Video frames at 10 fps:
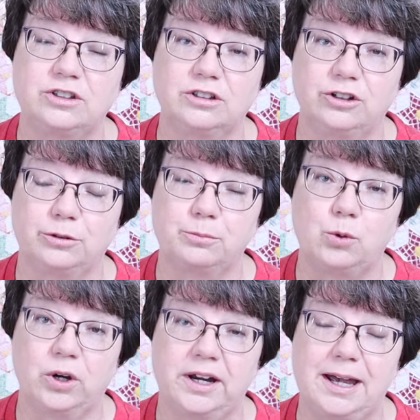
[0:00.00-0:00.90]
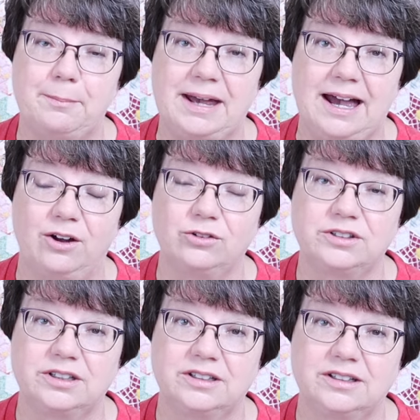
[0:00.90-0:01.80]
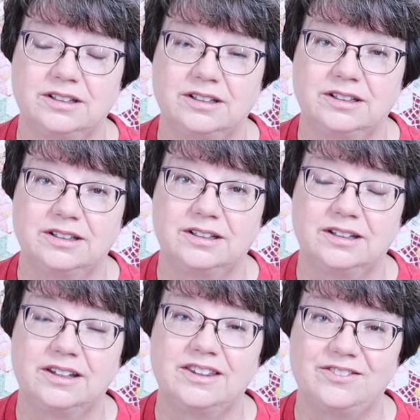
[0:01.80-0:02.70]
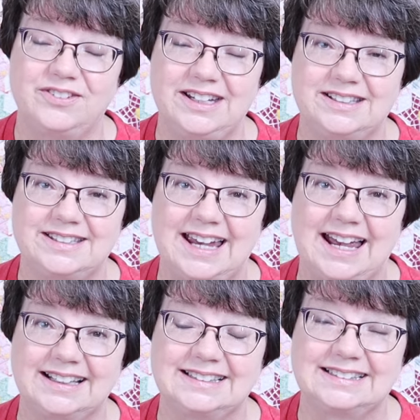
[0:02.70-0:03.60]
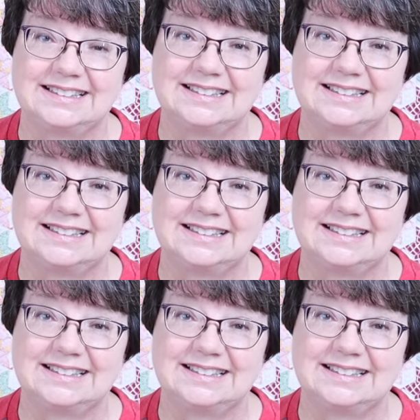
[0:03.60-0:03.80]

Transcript: to learn more about the feed sacks.